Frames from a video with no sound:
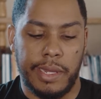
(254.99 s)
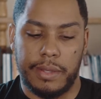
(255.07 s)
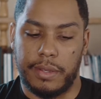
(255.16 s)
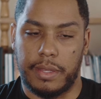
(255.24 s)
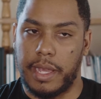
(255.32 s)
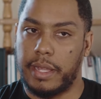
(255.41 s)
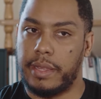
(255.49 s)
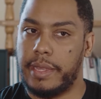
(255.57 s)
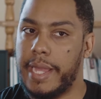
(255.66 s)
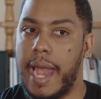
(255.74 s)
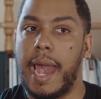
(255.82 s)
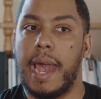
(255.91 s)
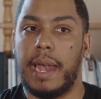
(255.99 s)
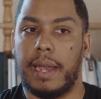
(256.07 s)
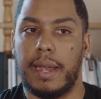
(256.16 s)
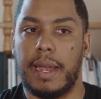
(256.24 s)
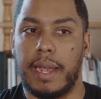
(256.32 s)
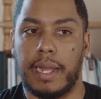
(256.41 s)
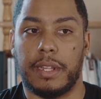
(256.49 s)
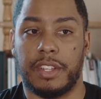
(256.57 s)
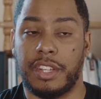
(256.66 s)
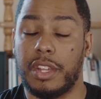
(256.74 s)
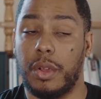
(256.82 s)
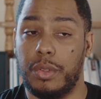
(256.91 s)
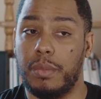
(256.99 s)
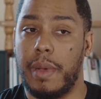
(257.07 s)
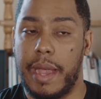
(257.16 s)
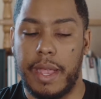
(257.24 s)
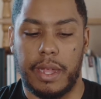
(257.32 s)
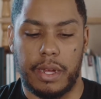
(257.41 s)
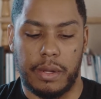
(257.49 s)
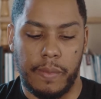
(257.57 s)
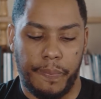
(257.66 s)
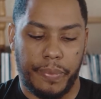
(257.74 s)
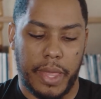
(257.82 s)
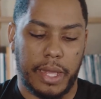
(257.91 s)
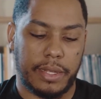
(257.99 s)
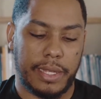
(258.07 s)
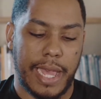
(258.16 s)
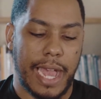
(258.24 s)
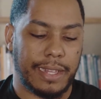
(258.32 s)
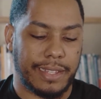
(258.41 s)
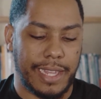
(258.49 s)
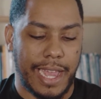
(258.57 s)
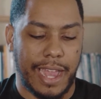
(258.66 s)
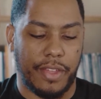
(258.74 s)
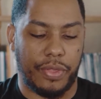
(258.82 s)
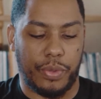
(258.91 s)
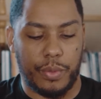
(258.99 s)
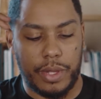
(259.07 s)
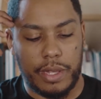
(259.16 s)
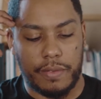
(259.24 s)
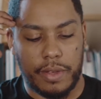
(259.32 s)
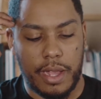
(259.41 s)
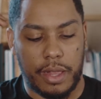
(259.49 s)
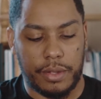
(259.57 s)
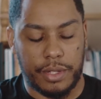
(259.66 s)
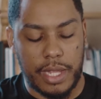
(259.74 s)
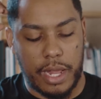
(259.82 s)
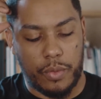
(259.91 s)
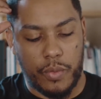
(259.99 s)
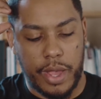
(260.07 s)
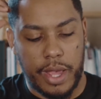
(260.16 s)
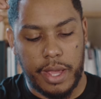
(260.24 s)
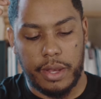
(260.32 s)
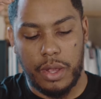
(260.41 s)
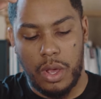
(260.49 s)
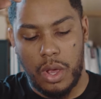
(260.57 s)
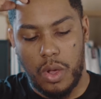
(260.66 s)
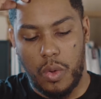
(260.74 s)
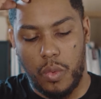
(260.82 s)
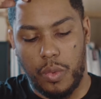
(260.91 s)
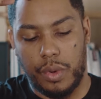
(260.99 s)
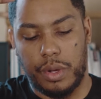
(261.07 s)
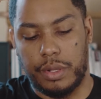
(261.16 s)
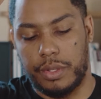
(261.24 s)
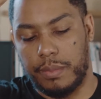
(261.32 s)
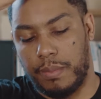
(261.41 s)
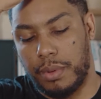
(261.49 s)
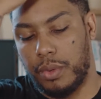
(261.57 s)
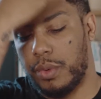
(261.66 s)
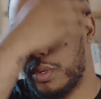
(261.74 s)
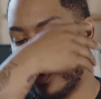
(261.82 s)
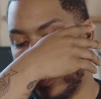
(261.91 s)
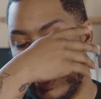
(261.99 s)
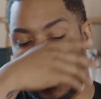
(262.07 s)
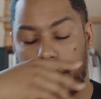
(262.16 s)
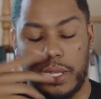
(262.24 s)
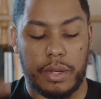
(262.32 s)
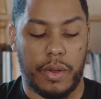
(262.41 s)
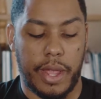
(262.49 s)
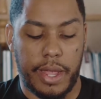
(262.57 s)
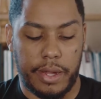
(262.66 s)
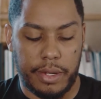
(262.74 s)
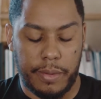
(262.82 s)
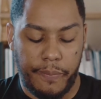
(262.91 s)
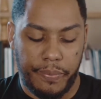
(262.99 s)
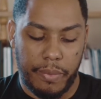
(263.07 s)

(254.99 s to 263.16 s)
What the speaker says: She's like, nah, I gotta show you my hair. And she actually had 3 different colors. She had a red, orange, blue, and green in her hair.